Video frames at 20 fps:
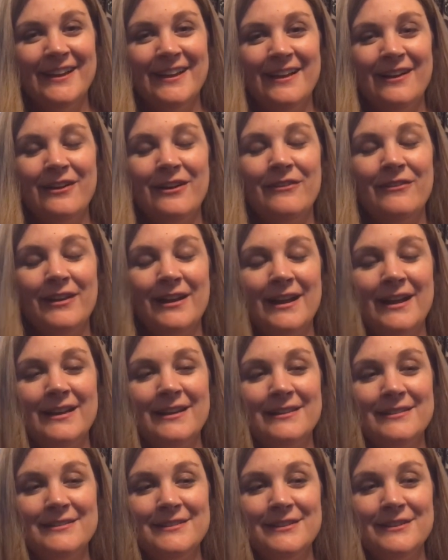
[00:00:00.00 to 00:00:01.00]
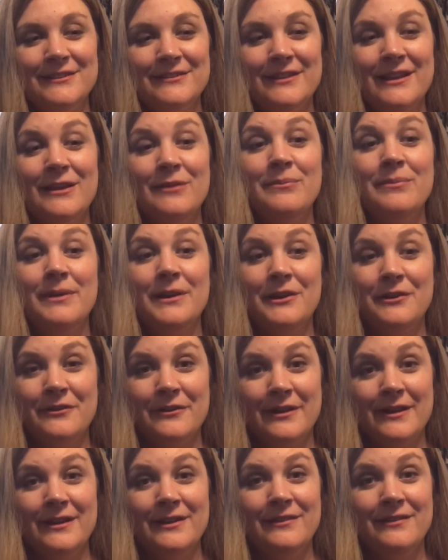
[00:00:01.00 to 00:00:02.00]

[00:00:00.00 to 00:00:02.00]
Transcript: or what I can do, that'd be great.